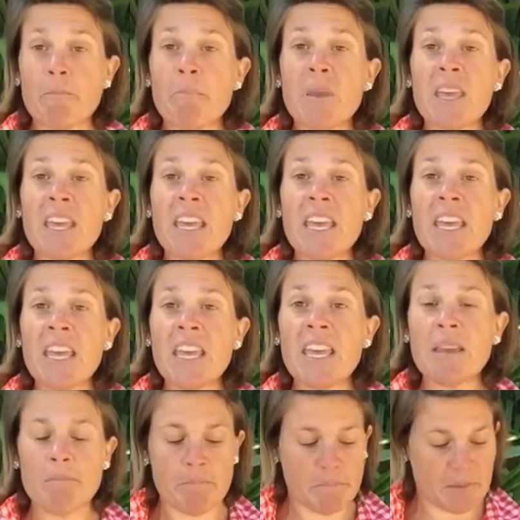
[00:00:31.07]

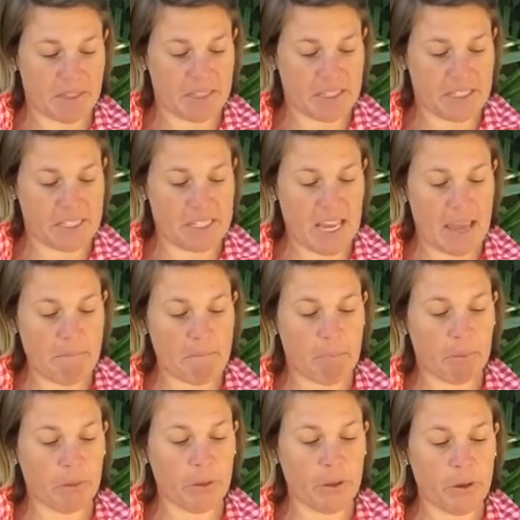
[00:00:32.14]
Beep, said
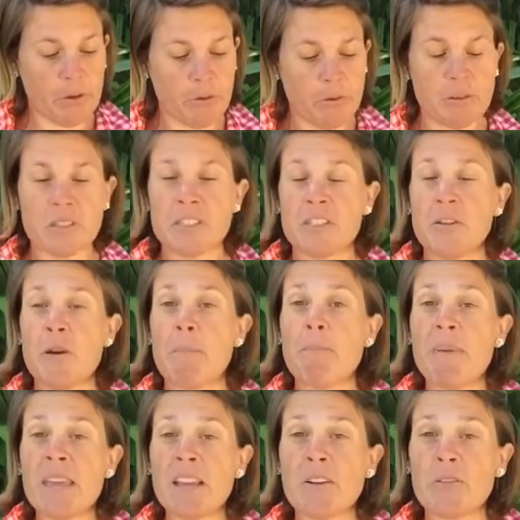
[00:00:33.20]
Blue to a
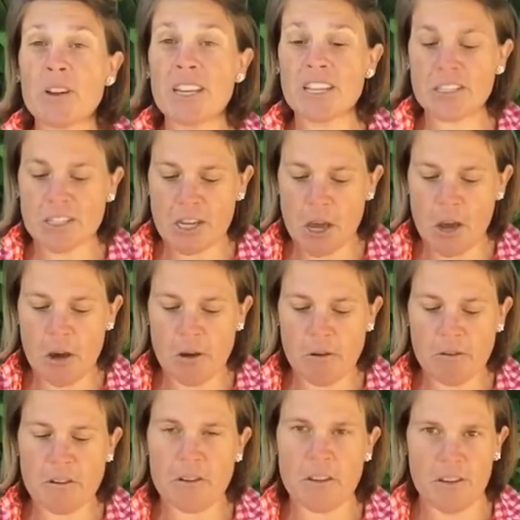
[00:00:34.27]
big green toad.